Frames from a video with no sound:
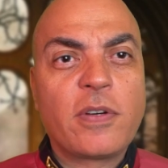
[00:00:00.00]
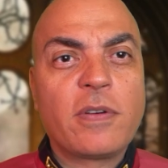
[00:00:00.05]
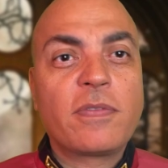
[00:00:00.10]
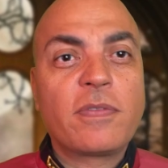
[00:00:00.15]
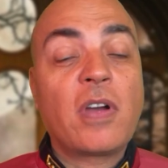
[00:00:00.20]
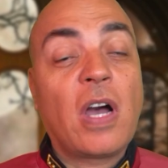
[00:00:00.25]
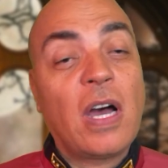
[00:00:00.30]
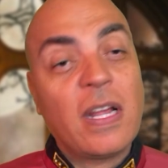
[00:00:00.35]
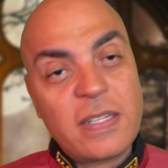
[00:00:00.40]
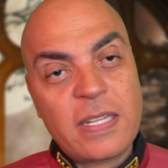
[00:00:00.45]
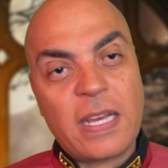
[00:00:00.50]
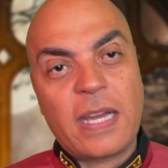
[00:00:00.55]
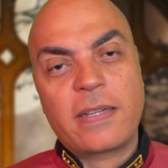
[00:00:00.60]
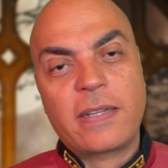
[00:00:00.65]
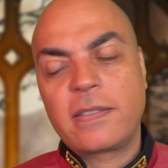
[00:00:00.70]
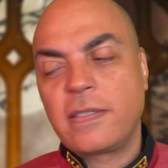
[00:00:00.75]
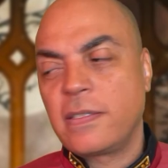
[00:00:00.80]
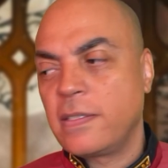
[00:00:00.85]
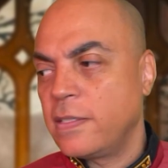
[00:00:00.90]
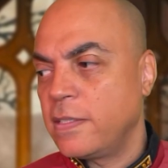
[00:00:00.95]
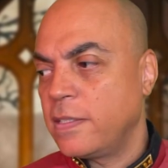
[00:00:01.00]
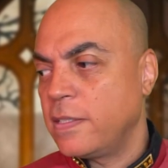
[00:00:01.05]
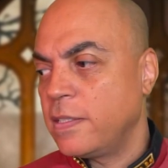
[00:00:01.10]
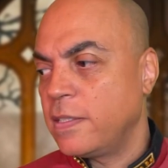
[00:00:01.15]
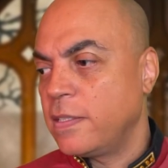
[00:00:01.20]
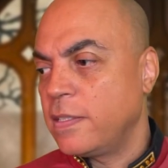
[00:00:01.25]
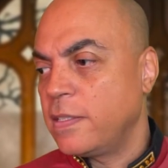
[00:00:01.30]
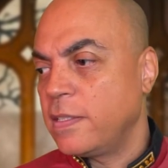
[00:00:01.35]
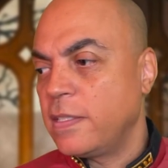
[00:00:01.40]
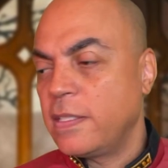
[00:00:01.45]
of contact.
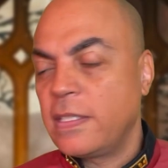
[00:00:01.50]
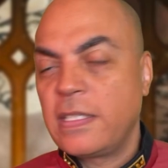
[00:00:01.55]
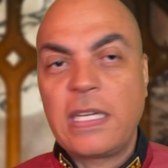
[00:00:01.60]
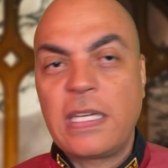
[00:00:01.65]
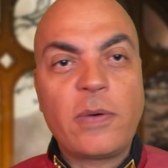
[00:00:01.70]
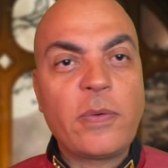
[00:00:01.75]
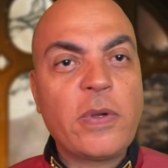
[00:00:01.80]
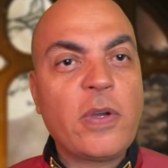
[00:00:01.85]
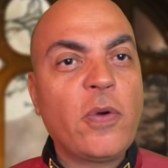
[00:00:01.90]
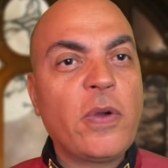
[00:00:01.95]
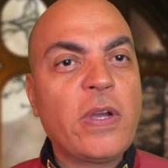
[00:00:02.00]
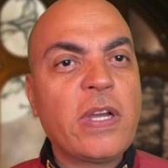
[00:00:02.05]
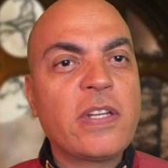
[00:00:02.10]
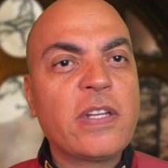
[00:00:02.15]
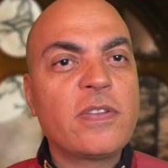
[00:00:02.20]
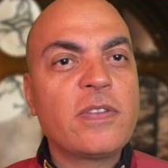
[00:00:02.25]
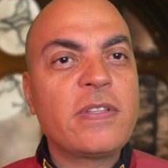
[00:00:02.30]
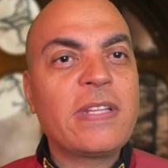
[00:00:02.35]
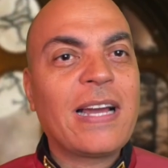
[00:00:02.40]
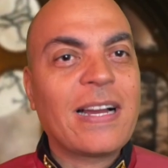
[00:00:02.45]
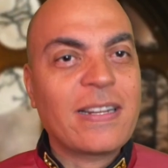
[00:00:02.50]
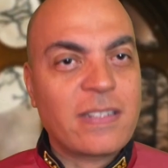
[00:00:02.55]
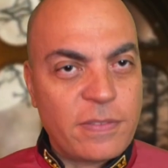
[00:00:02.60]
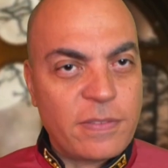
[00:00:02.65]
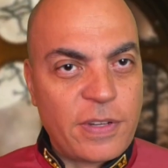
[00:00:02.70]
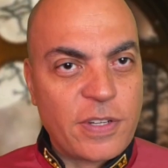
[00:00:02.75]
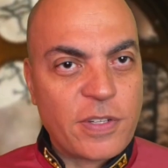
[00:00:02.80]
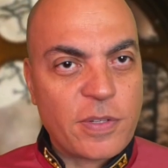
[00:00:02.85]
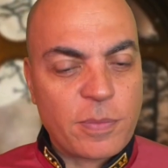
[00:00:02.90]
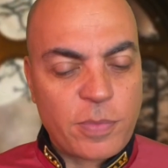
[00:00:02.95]
Now we're going into the
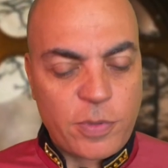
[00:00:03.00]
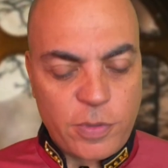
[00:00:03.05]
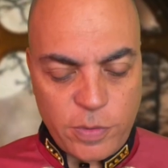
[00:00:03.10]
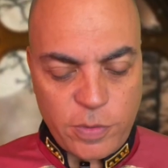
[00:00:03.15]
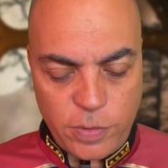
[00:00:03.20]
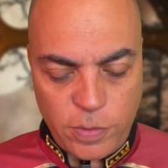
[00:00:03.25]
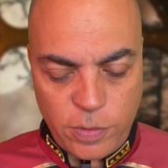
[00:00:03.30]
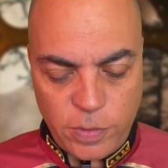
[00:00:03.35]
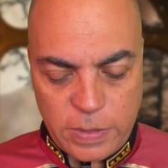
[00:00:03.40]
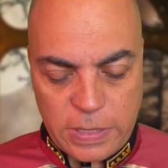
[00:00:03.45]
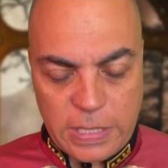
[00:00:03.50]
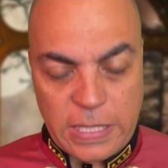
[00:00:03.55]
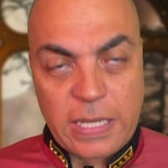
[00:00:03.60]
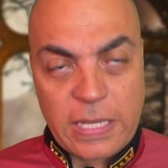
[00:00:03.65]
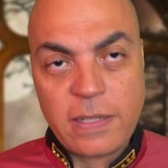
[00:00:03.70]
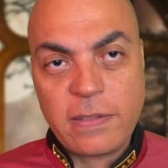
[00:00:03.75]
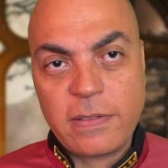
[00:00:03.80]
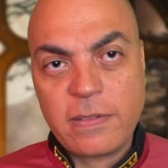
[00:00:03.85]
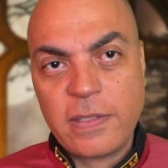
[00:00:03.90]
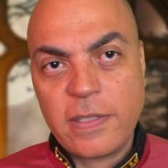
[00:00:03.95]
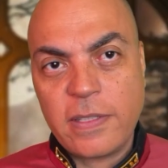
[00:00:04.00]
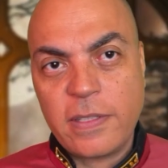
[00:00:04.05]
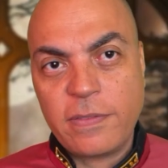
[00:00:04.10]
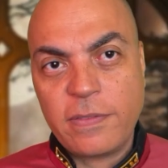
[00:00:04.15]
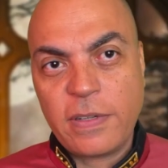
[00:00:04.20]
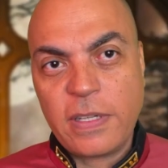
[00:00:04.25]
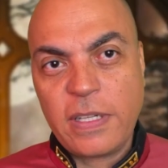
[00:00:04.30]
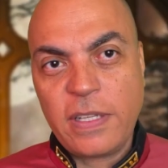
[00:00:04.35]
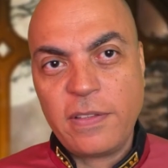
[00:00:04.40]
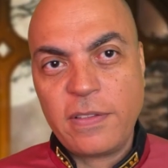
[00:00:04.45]
activation protocol and the
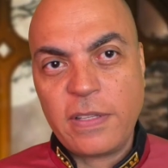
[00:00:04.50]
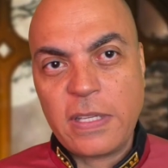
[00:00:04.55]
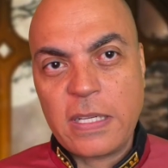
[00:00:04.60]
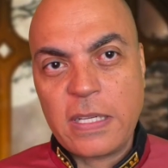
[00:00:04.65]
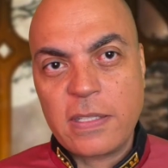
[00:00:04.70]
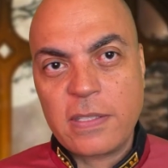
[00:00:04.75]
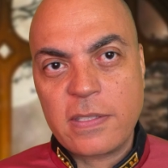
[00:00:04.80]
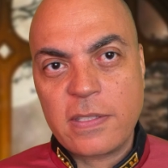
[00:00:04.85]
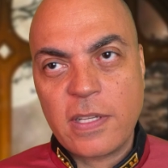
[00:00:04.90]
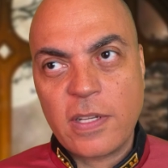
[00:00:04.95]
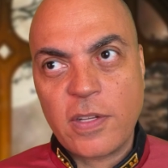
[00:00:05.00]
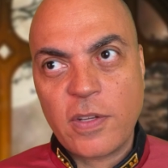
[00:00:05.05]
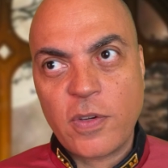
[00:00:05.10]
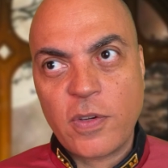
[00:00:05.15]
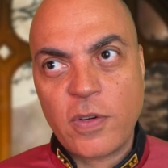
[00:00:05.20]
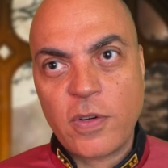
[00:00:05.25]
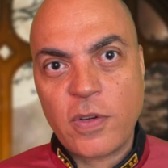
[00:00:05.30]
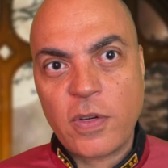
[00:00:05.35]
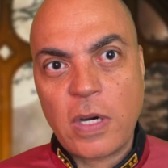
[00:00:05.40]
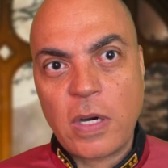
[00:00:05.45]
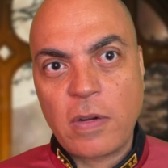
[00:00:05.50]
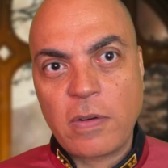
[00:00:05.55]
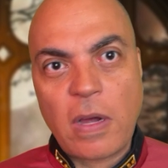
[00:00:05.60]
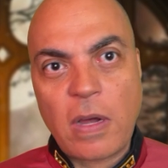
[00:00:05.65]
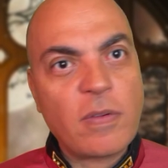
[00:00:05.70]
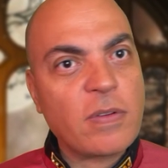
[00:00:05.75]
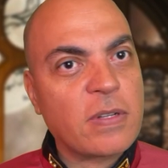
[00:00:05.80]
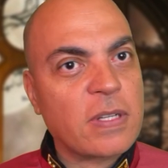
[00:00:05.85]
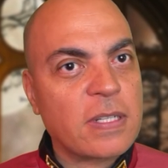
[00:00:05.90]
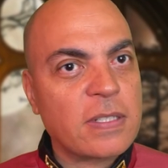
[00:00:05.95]
funny things that occur
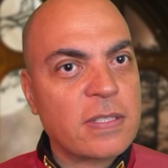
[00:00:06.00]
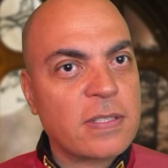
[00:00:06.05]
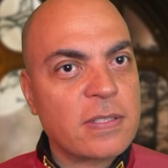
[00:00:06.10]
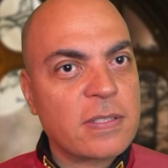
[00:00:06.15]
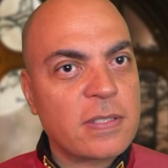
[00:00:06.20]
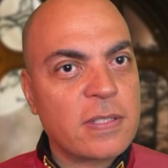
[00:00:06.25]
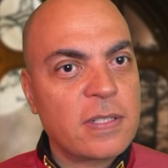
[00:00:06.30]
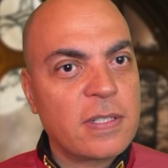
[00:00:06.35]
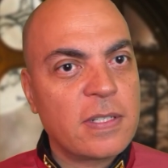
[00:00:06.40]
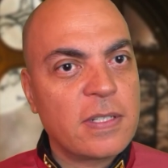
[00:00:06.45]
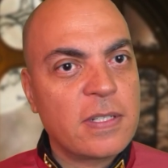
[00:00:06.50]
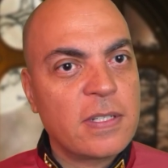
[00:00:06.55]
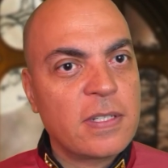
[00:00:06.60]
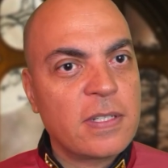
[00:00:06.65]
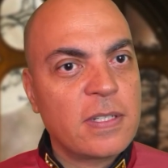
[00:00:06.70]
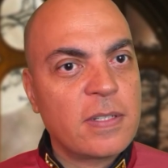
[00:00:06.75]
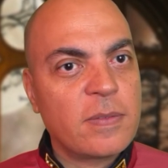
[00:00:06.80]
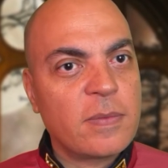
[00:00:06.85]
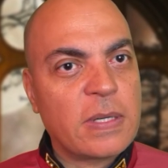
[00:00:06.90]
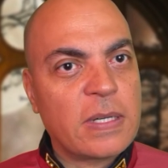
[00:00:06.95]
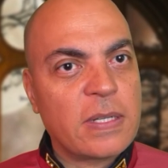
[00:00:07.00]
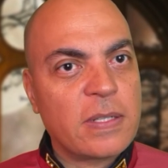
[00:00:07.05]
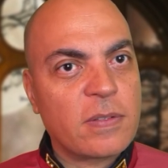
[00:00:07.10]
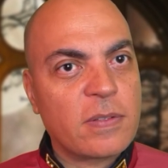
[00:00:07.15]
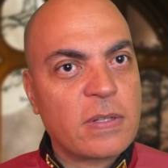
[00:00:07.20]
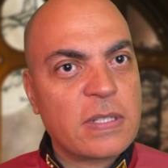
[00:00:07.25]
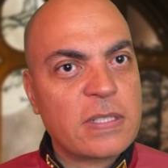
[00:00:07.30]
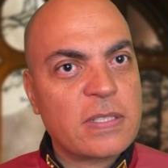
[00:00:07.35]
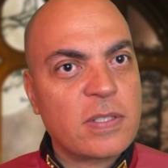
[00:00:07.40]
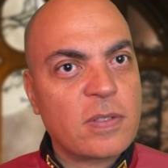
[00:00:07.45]
around us while the
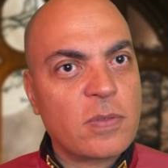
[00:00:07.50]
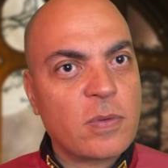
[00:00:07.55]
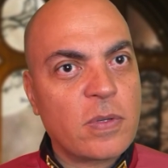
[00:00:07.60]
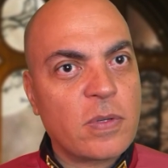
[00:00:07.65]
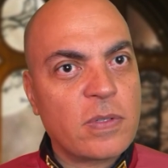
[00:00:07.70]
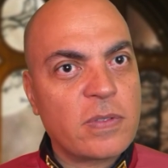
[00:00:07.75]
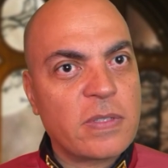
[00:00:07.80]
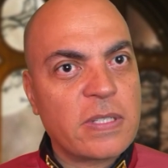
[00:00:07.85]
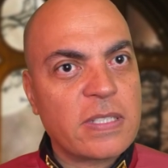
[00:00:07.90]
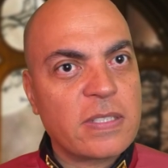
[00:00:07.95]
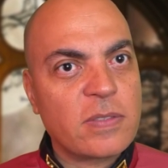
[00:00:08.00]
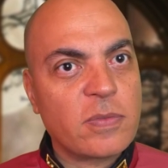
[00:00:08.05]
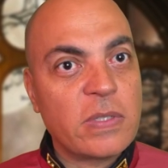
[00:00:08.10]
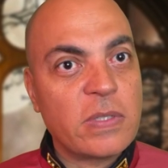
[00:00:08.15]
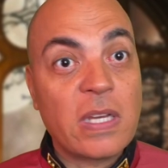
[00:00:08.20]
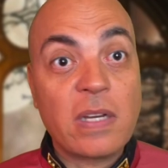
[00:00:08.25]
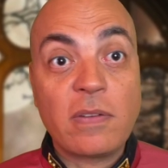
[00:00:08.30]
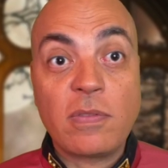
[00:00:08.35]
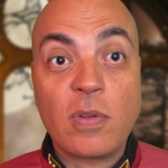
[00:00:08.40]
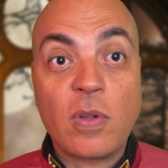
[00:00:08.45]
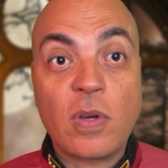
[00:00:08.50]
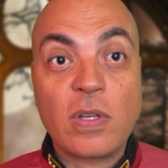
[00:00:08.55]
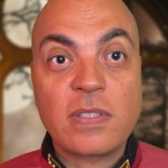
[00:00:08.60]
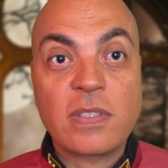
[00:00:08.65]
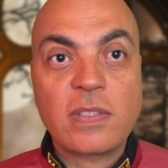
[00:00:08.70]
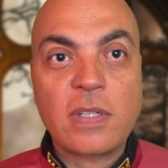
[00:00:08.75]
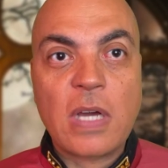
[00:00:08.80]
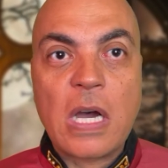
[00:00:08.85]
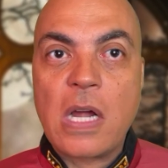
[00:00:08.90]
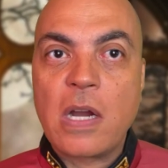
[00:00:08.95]
rest of the world thinks we have
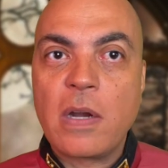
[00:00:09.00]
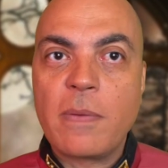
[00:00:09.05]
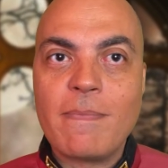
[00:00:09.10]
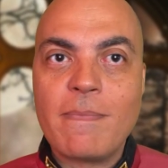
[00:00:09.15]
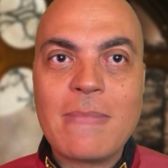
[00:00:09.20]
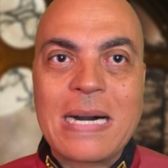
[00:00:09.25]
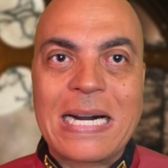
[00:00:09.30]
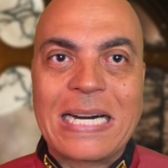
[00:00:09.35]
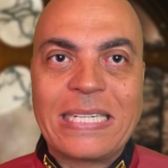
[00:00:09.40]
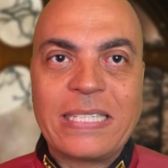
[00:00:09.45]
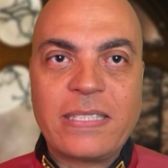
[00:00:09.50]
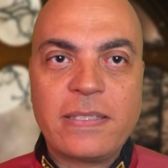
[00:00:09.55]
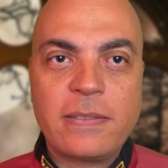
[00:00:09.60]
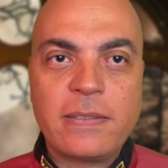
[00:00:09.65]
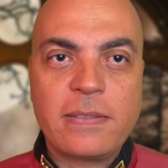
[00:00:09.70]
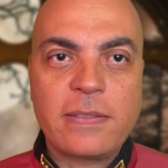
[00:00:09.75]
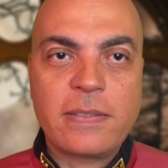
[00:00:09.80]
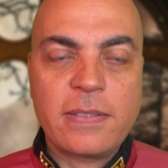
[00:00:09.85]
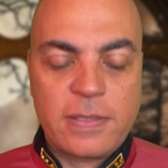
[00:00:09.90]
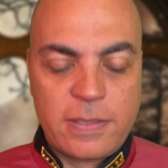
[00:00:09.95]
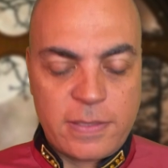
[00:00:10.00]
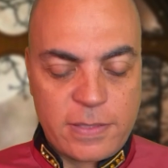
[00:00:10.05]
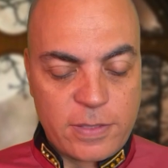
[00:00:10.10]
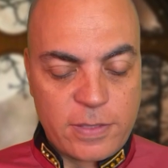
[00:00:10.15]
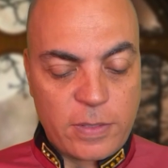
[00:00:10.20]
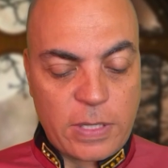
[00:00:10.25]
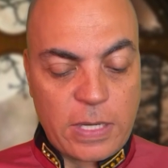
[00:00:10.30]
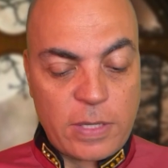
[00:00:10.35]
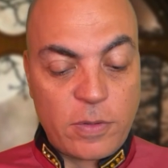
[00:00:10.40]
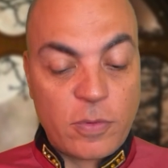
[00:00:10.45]
lost our mind.
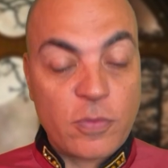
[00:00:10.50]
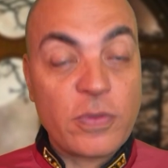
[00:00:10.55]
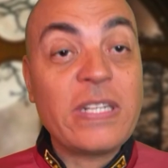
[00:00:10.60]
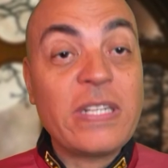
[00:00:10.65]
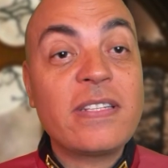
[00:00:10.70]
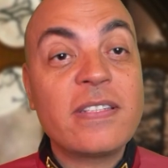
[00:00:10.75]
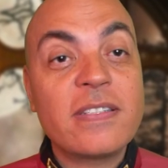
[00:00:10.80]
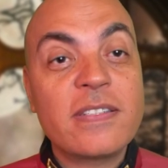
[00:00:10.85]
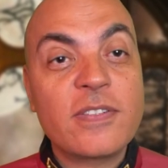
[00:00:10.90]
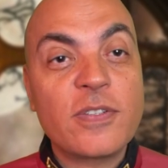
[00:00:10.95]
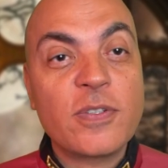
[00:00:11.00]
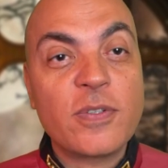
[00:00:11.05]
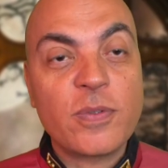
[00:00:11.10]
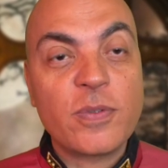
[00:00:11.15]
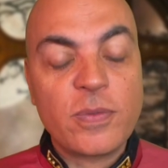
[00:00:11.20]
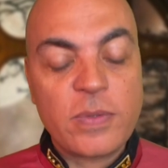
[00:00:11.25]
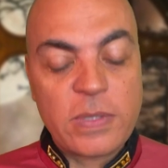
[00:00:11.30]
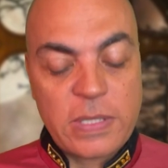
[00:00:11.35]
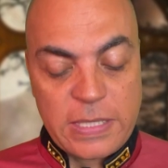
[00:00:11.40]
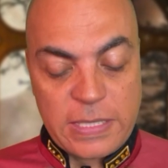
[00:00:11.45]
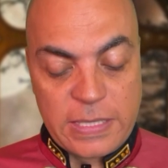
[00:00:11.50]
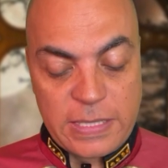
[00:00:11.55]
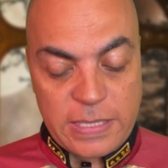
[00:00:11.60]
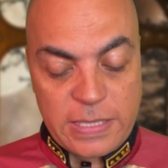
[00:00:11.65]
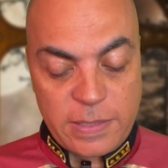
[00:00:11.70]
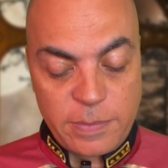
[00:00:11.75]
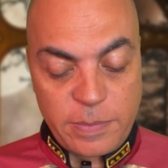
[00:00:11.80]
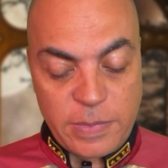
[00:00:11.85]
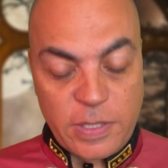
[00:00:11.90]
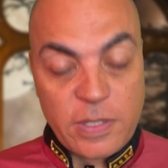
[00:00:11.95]
So I will read this to you
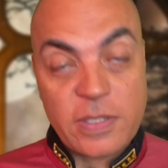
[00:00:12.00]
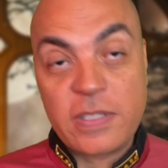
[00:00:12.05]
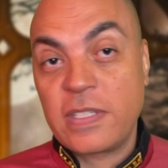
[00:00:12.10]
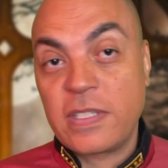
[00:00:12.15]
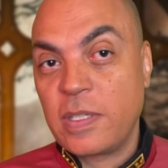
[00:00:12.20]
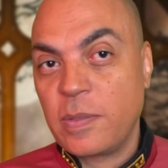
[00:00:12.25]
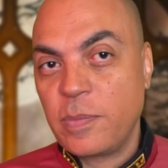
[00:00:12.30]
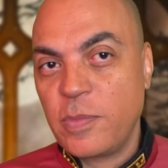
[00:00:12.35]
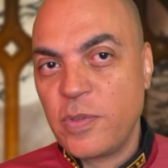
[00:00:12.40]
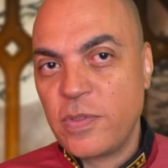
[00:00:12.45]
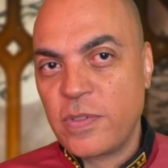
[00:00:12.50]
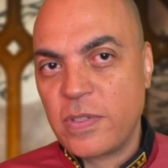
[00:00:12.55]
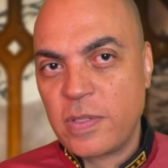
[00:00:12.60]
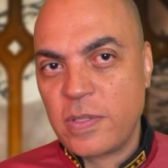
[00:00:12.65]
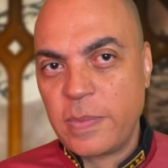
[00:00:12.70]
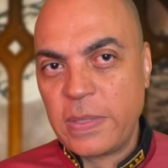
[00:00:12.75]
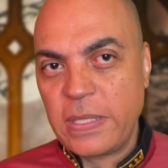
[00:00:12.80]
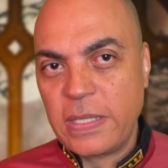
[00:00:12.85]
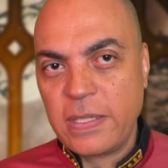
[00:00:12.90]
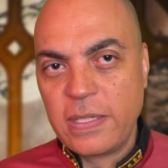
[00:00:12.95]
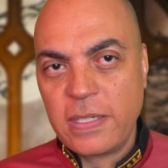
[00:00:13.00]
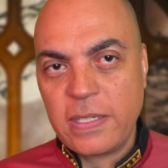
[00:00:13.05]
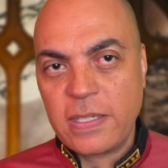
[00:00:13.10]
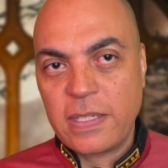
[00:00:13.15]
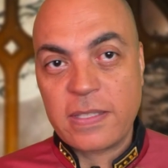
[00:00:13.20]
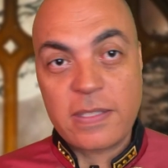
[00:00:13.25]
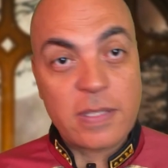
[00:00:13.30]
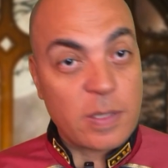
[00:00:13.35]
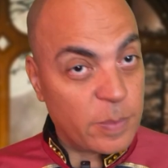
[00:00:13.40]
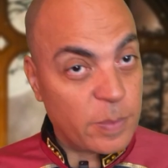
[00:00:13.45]
because it amuses me
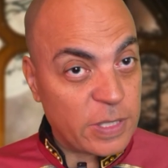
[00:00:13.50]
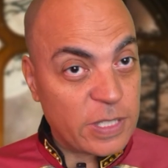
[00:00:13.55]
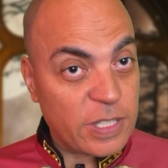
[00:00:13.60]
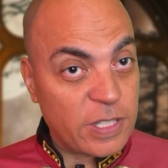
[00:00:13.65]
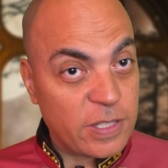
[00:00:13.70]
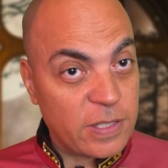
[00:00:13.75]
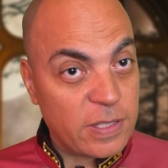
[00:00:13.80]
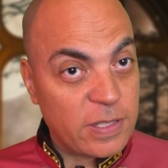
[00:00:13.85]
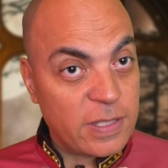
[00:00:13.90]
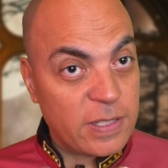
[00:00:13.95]
that somebody